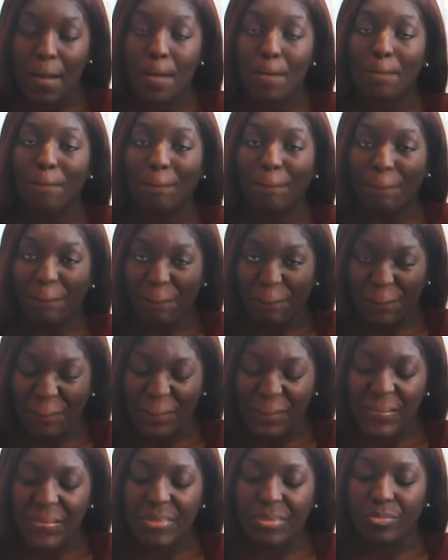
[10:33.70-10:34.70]

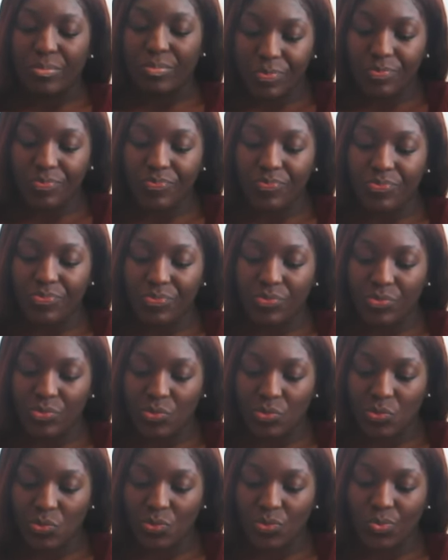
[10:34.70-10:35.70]

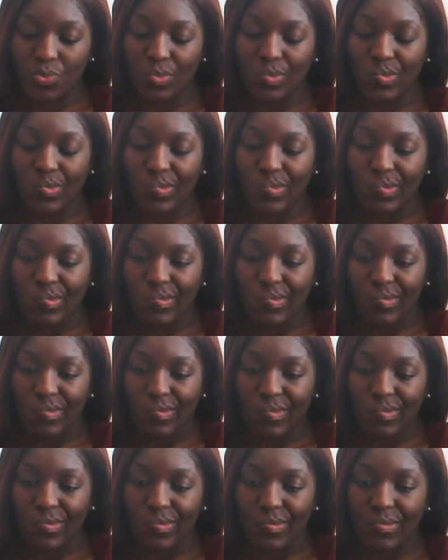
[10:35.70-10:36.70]

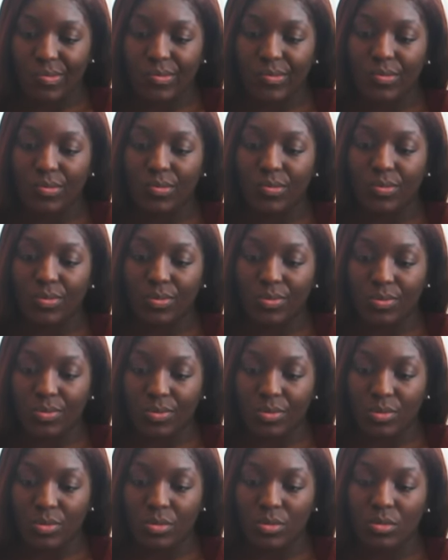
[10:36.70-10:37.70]

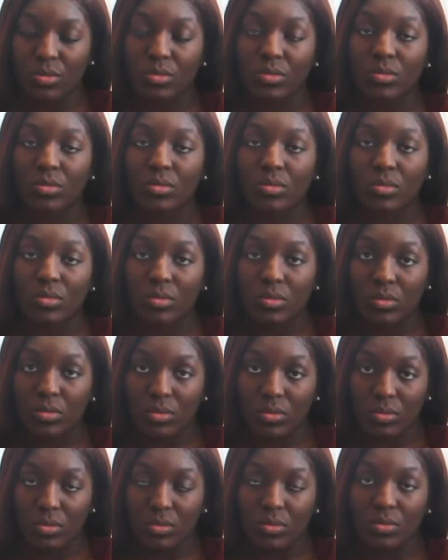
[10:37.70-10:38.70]

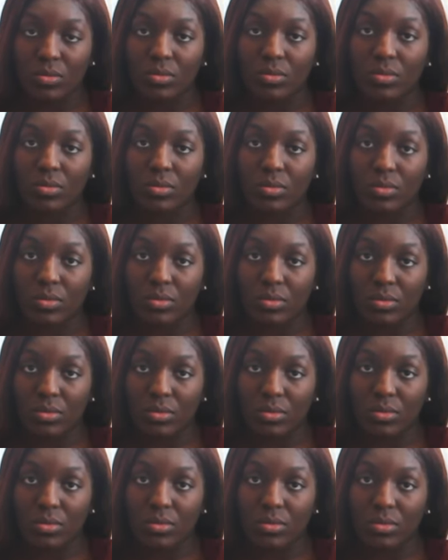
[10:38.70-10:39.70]

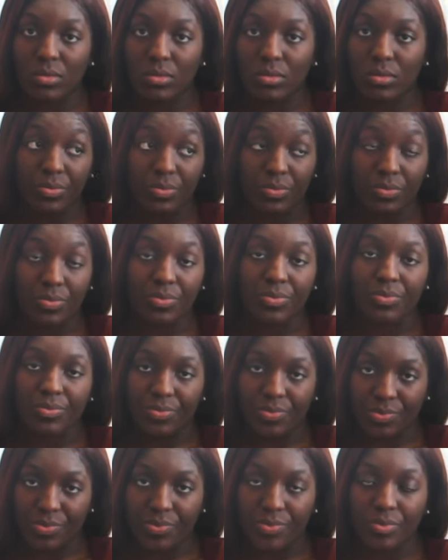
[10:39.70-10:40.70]

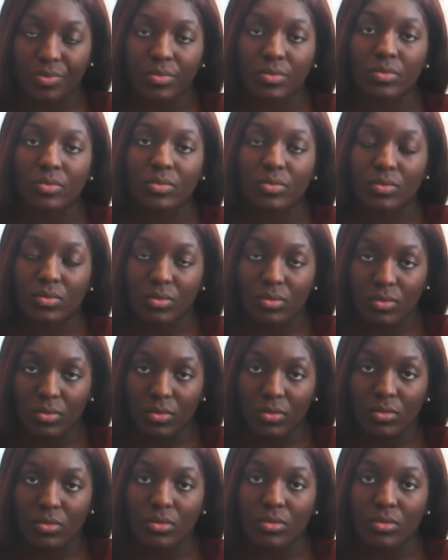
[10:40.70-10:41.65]
No words are spoken by the person on screen.